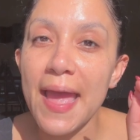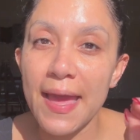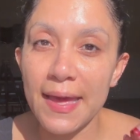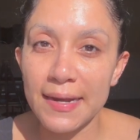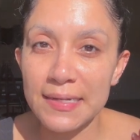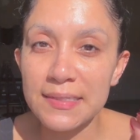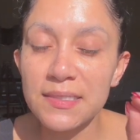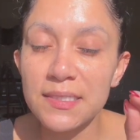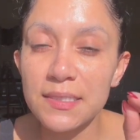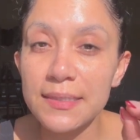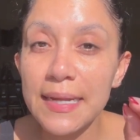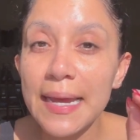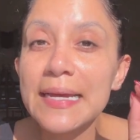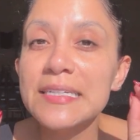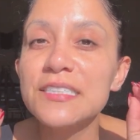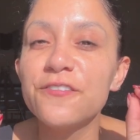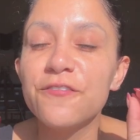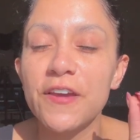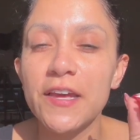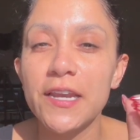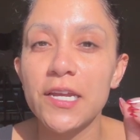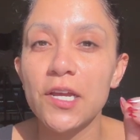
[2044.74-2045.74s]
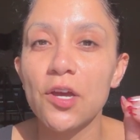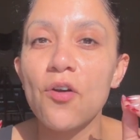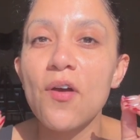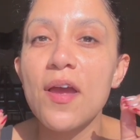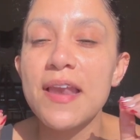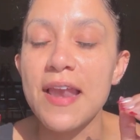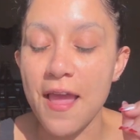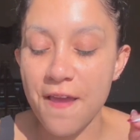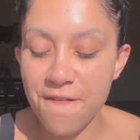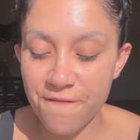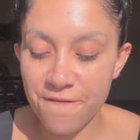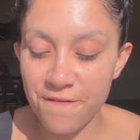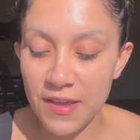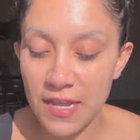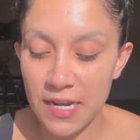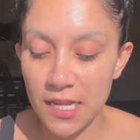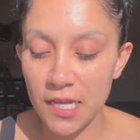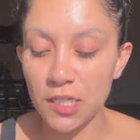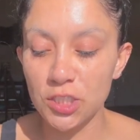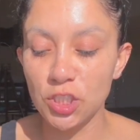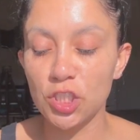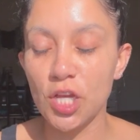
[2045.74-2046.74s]
edit today's video and I
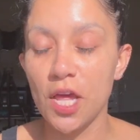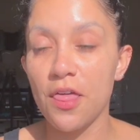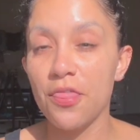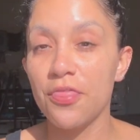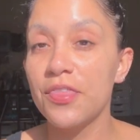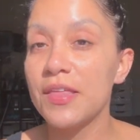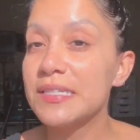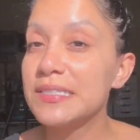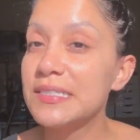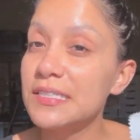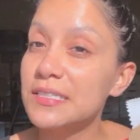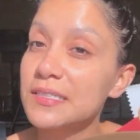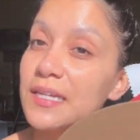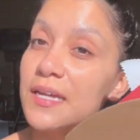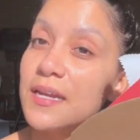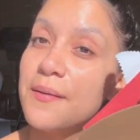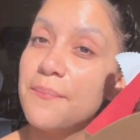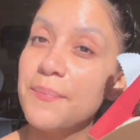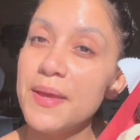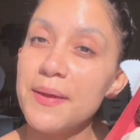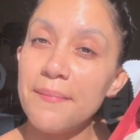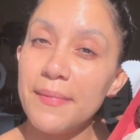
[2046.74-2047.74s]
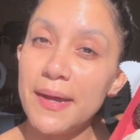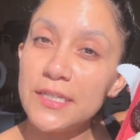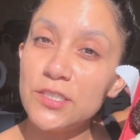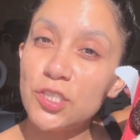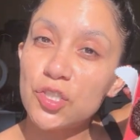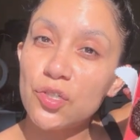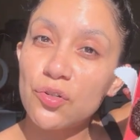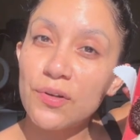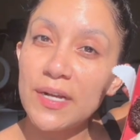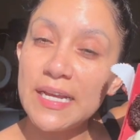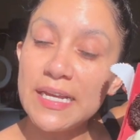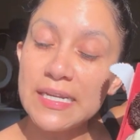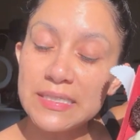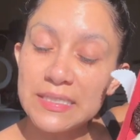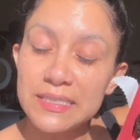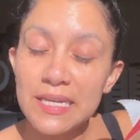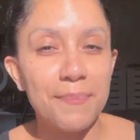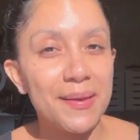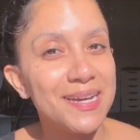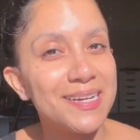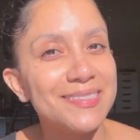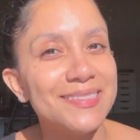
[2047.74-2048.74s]
finish, this is gonna be my treat
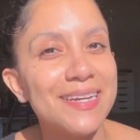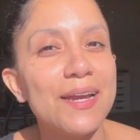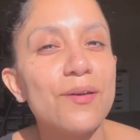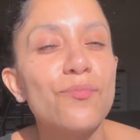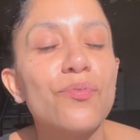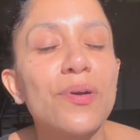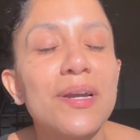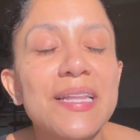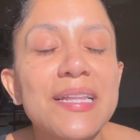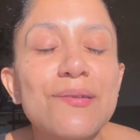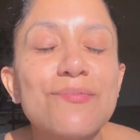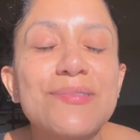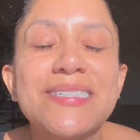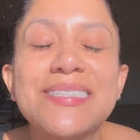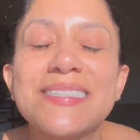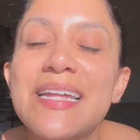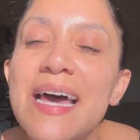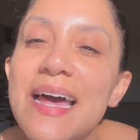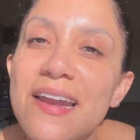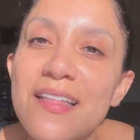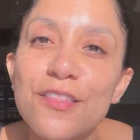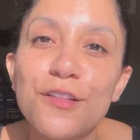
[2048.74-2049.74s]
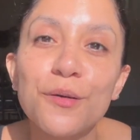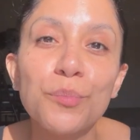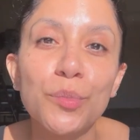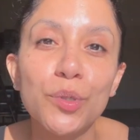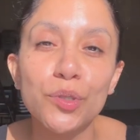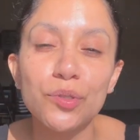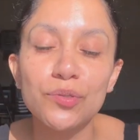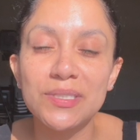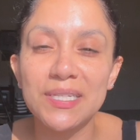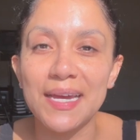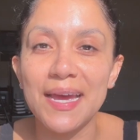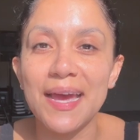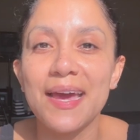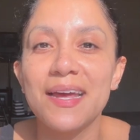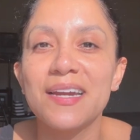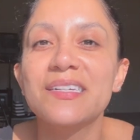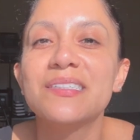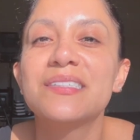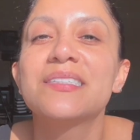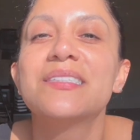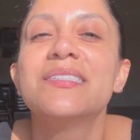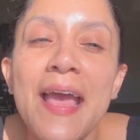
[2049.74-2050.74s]
because I really was not in the mood to
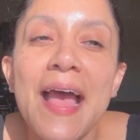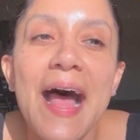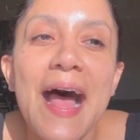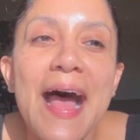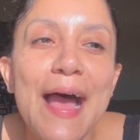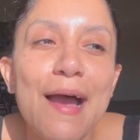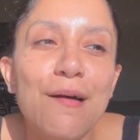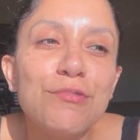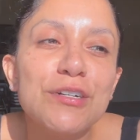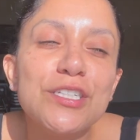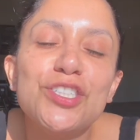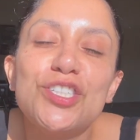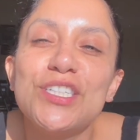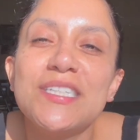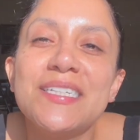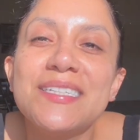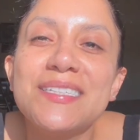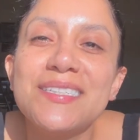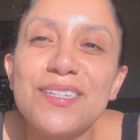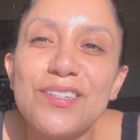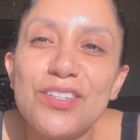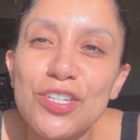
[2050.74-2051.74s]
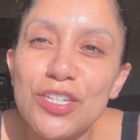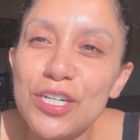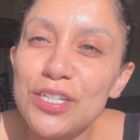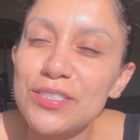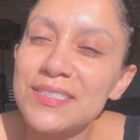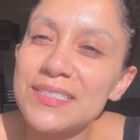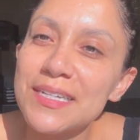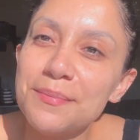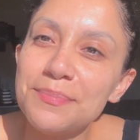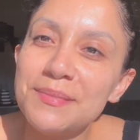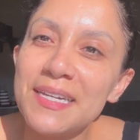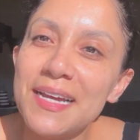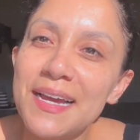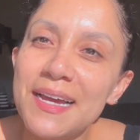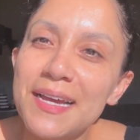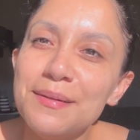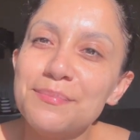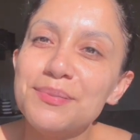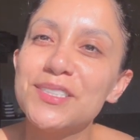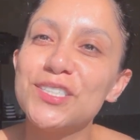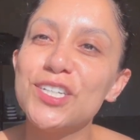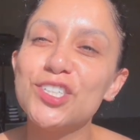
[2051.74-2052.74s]
edit today. I was just, you know,
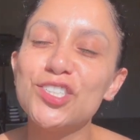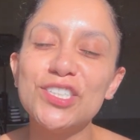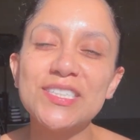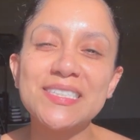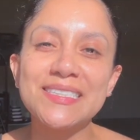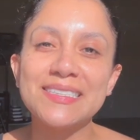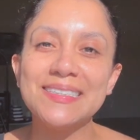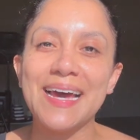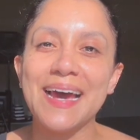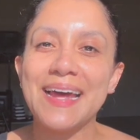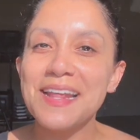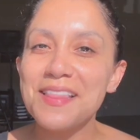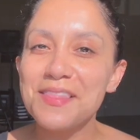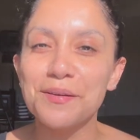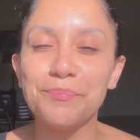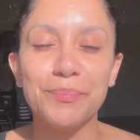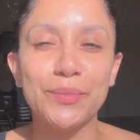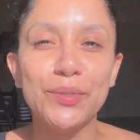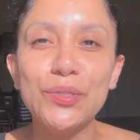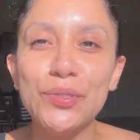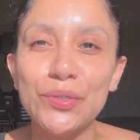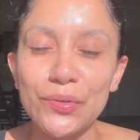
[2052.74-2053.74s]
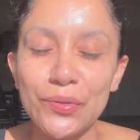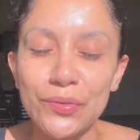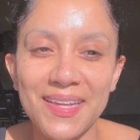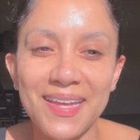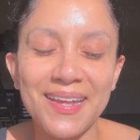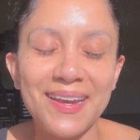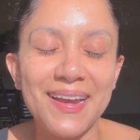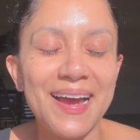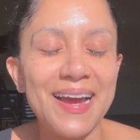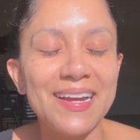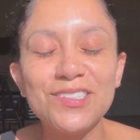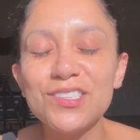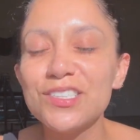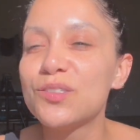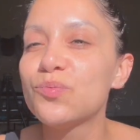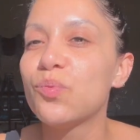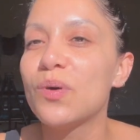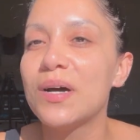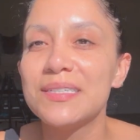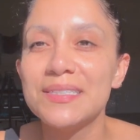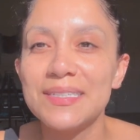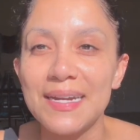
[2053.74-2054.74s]
sometimes you're just not in the mood and I just
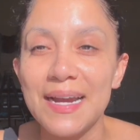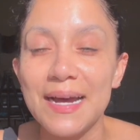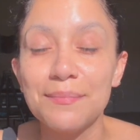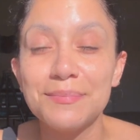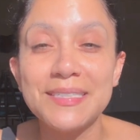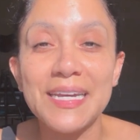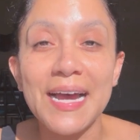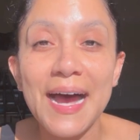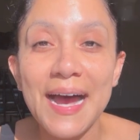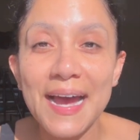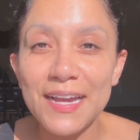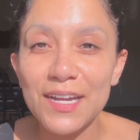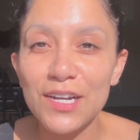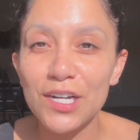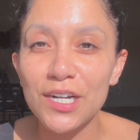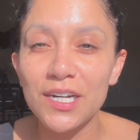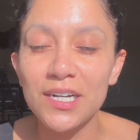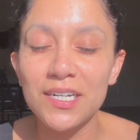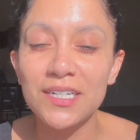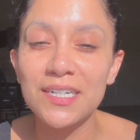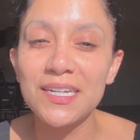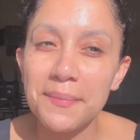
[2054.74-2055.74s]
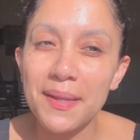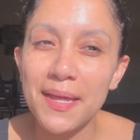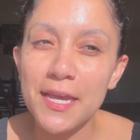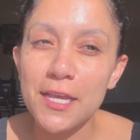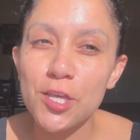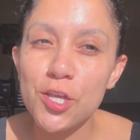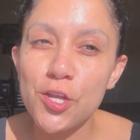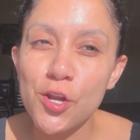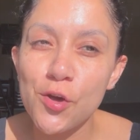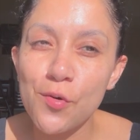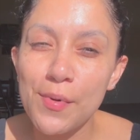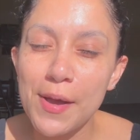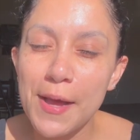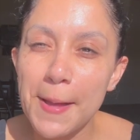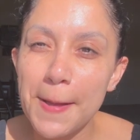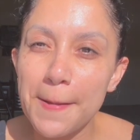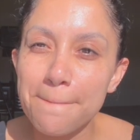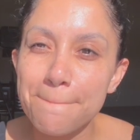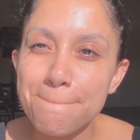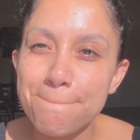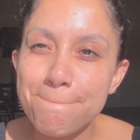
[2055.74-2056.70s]
wasn't. I'm tired. Like, you know what?